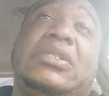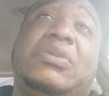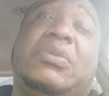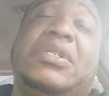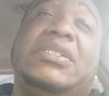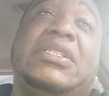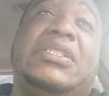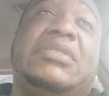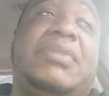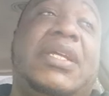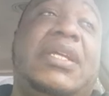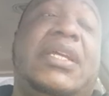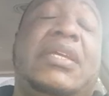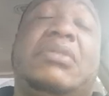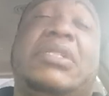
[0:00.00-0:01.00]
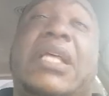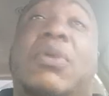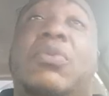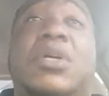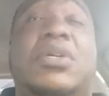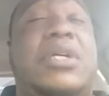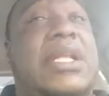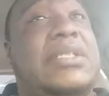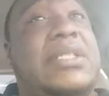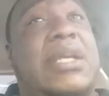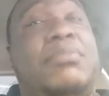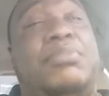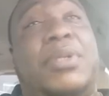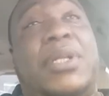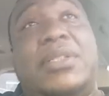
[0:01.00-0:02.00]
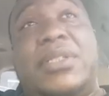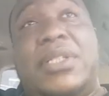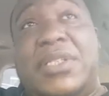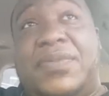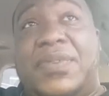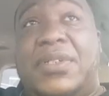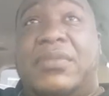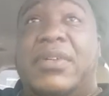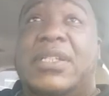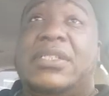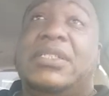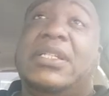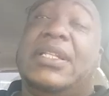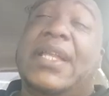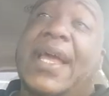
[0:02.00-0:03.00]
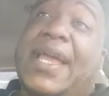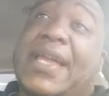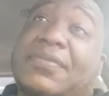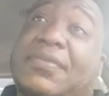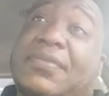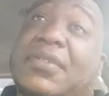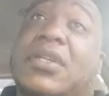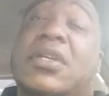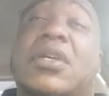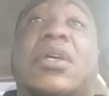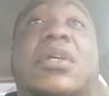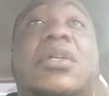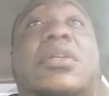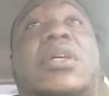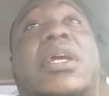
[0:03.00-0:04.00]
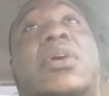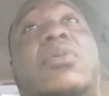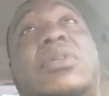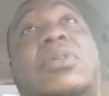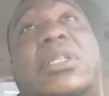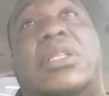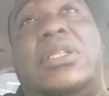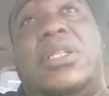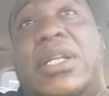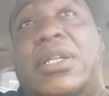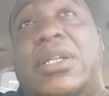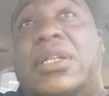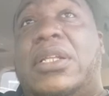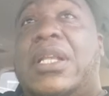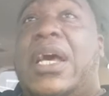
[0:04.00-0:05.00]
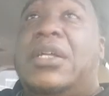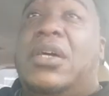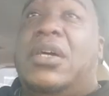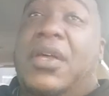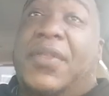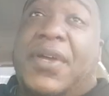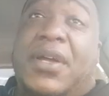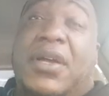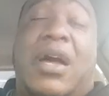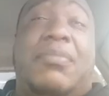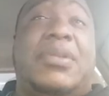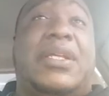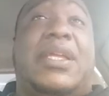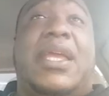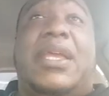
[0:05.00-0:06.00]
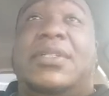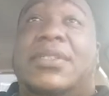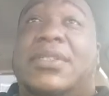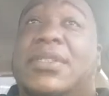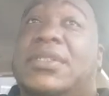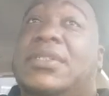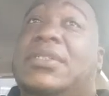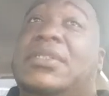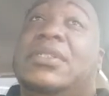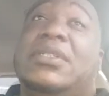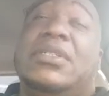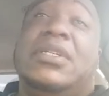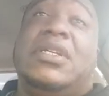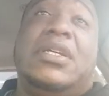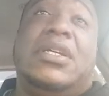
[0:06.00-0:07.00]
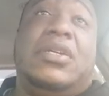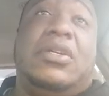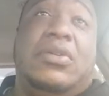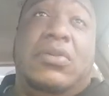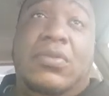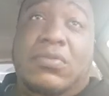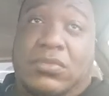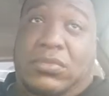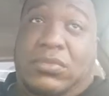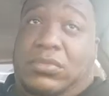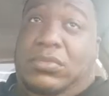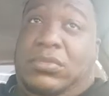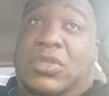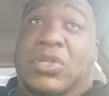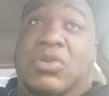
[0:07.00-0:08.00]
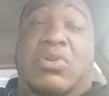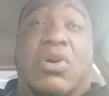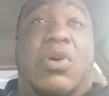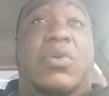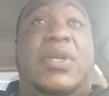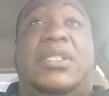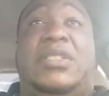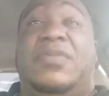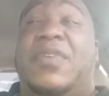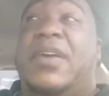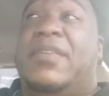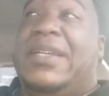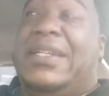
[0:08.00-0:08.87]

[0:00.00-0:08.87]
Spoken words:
what does this mean? He was like, well, you gotta take blood thinners for the rest of your life. It causes a lot of other complications. You, it's very